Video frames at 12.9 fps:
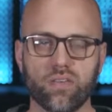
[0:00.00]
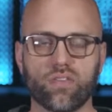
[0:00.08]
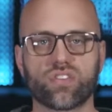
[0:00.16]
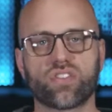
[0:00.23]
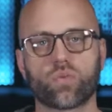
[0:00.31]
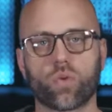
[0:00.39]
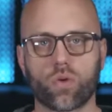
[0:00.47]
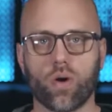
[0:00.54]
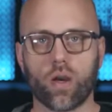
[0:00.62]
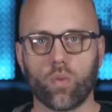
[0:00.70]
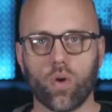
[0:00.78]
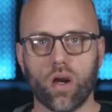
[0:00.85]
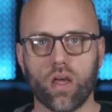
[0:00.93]
versus what do
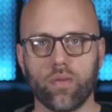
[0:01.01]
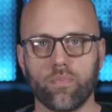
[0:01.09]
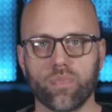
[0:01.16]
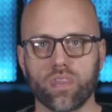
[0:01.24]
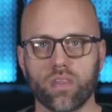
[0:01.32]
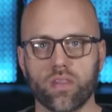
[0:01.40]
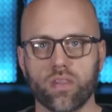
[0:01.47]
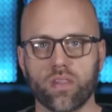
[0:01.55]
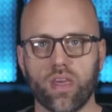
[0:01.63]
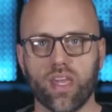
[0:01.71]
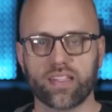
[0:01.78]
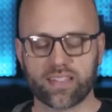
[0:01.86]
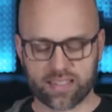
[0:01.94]
I want?
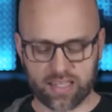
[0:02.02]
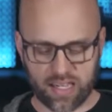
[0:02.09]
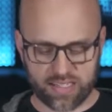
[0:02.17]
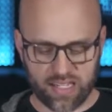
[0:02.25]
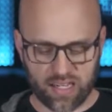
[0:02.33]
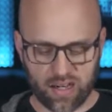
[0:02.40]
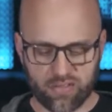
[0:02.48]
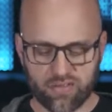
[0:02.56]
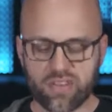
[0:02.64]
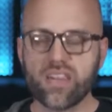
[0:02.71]
And it's this idea of